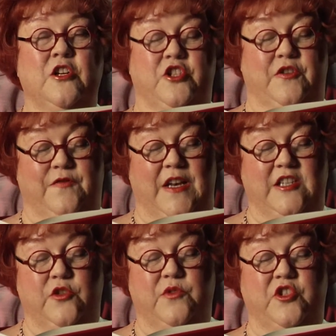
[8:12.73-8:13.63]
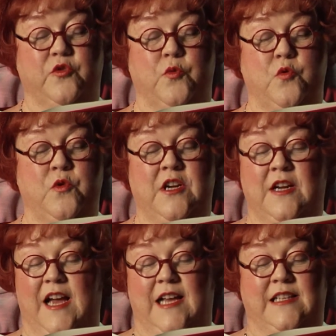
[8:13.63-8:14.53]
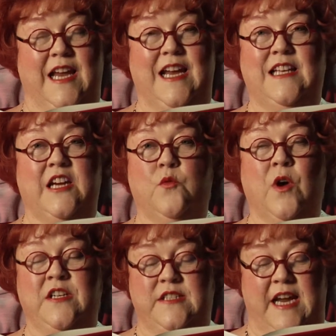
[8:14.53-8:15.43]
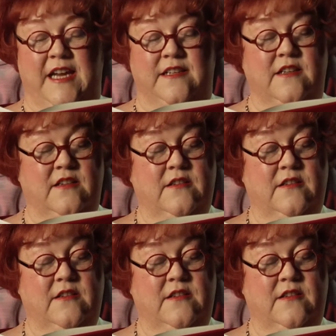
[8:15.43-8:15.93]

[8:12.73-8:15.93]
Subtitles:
She fell into a swoon and lay like one dead.